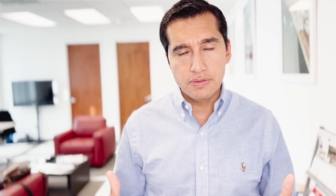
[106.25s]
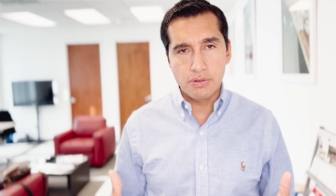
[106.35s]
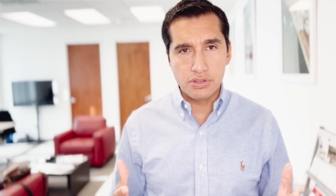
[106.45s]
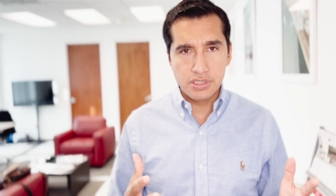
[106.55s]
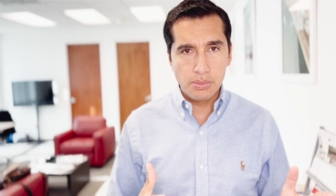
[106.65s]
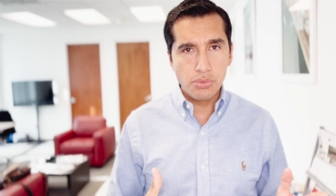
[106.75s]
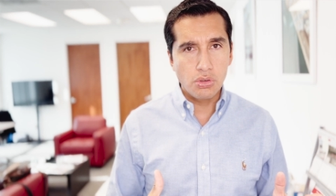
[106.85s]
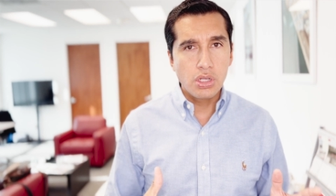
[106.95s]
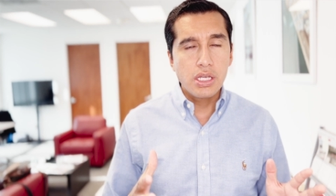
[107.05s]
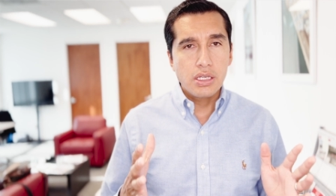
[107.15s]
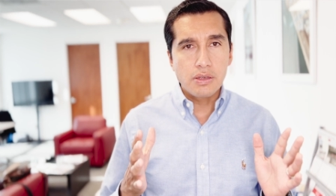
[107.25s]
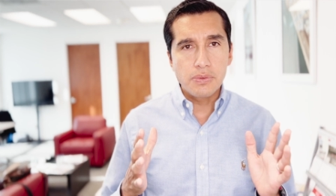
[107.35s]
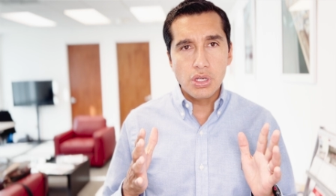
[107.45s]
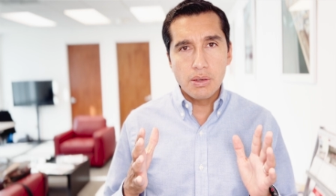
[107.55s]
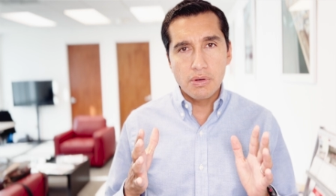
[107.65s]
For example, if
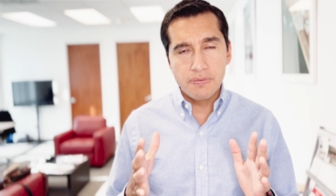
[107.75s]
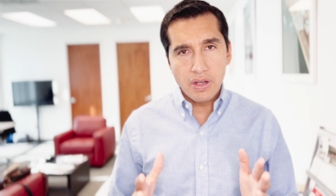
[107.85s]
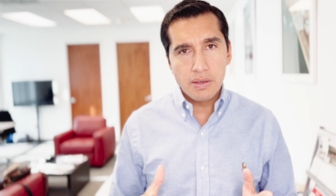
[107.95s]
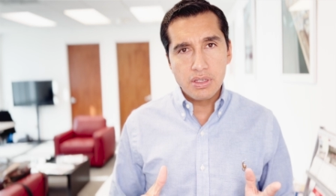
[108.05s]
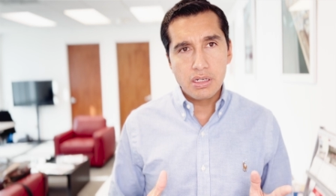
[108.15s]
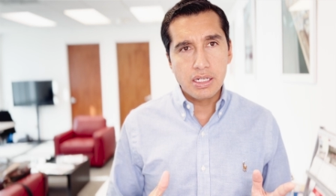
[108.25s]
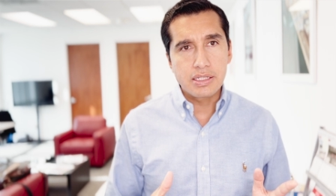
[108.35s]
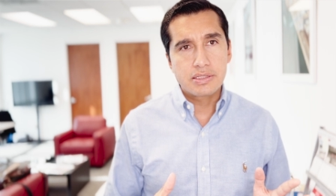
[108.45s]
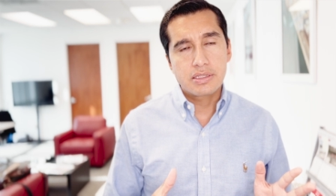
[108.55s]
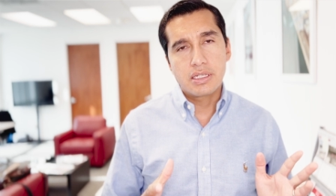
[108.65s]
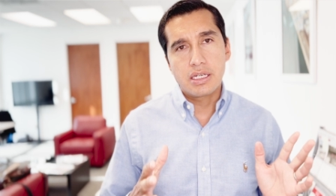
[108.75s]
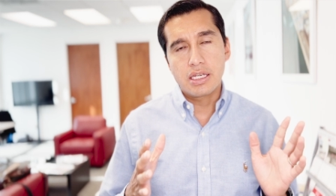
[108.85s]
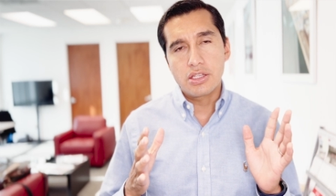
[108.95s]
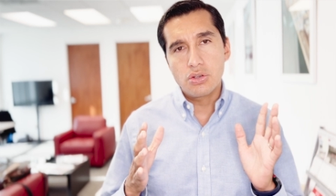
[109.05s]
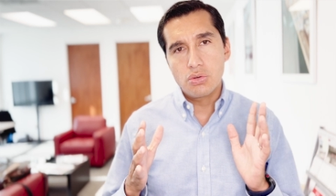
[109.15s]
you have a five year lease
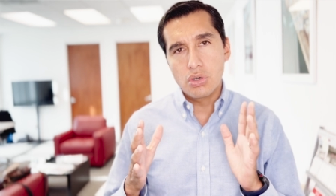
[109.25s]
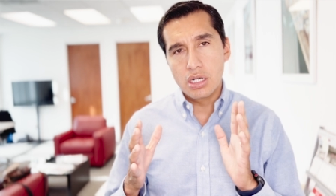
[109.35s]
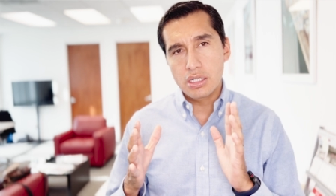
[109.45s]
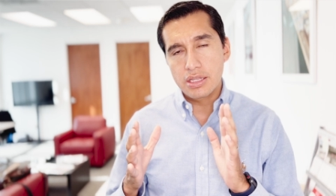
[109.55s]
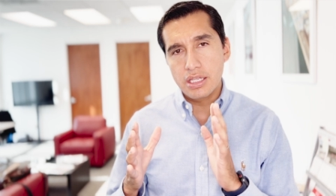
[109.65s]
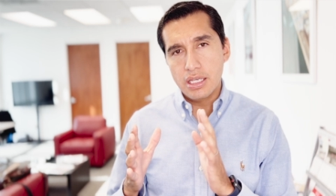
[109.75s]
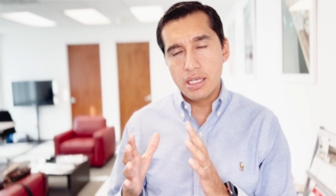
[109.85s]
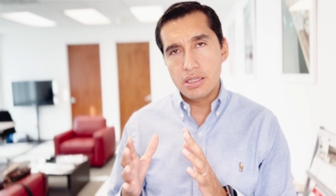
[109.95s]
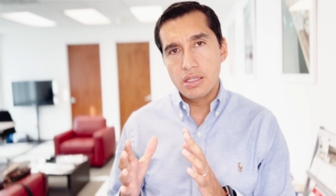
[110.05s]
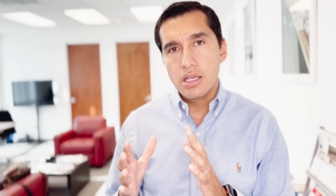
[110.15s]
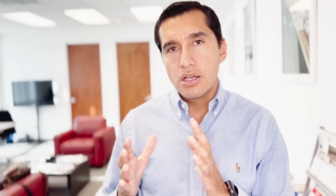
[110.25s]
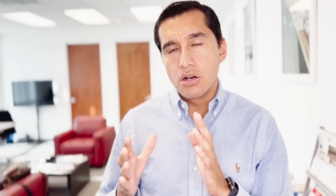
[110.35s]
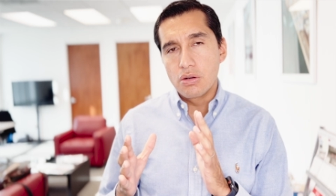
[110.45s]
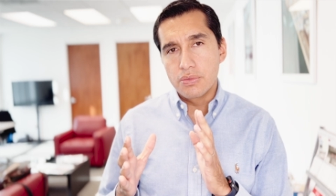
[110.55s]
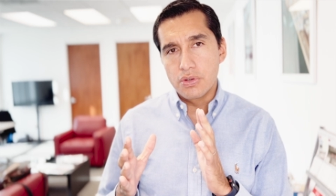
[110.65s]
and you are at the end
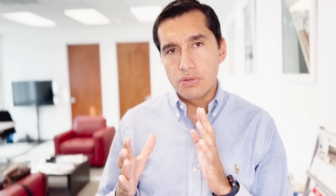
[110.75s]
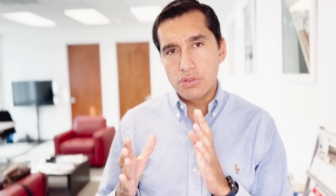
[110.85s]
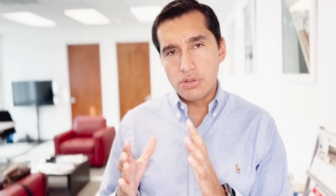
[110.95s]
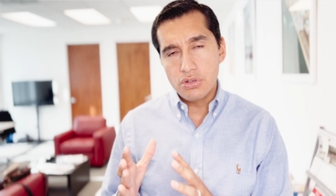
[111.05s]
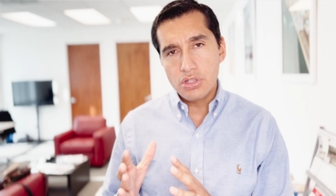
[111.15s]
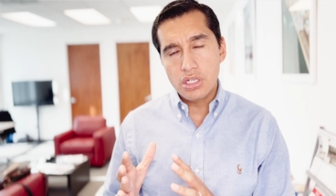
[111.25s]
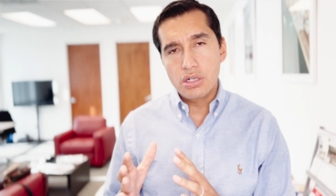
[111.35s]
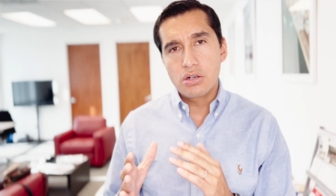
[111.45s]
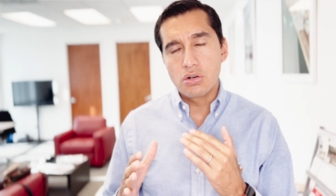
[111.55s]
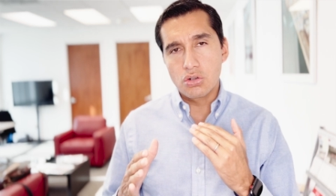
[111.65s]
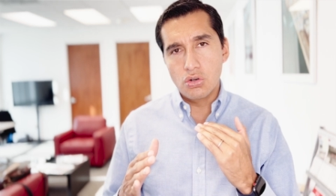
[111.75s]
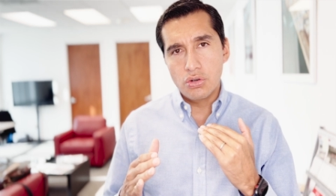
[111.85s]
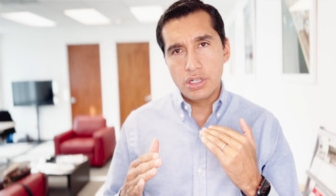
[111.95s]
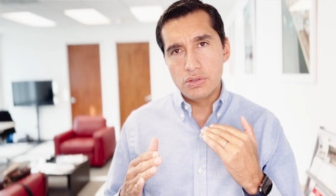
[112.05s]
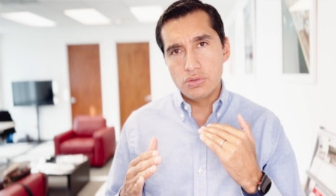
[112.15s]
of your third year or going
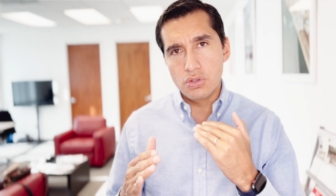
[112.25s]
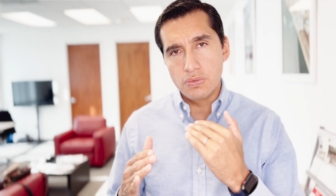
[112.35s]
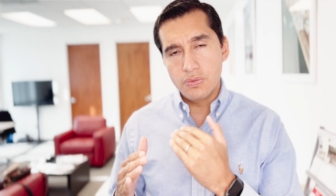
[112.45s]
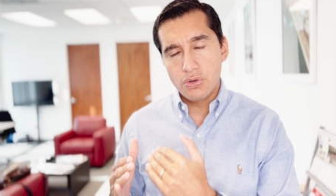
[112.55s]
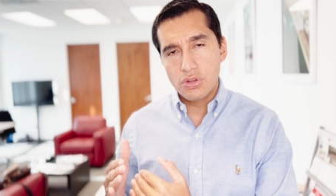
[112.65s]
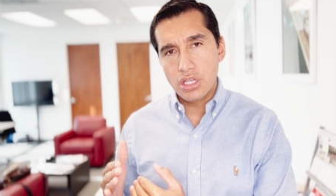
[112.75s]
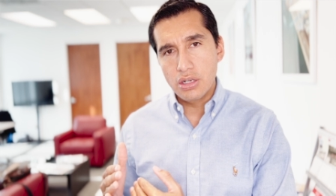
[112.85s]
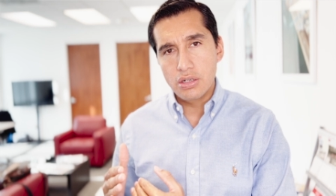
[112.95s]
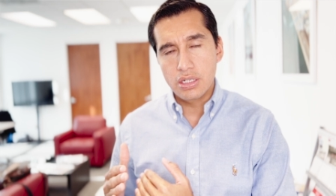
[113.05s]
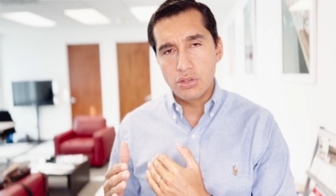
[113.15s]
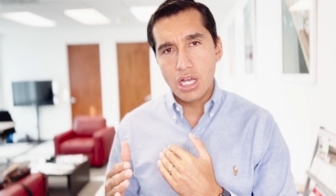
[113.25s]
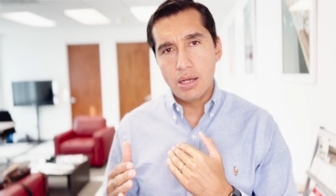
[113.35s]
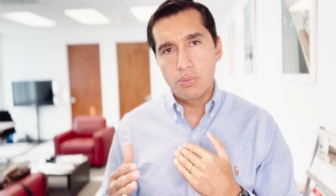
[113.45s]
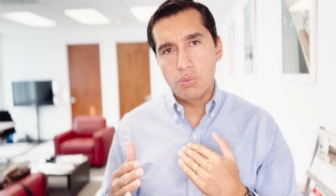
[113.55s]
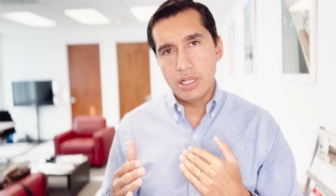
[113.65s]
into your fourth year and you
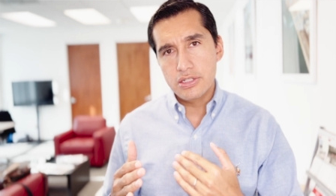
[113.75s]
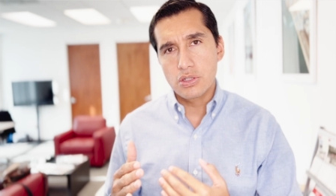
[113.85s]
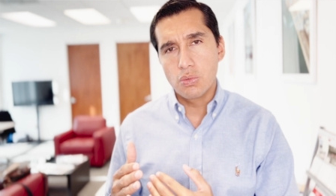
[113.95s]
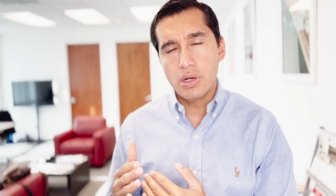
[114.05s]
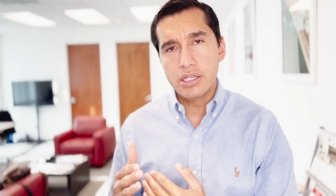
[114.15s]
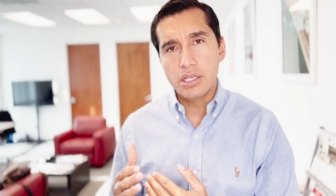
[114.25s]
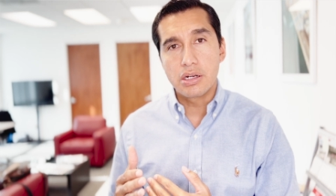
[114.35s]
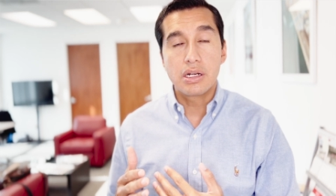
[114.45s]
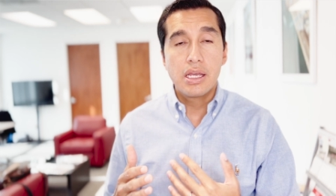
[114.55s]
have less than one year,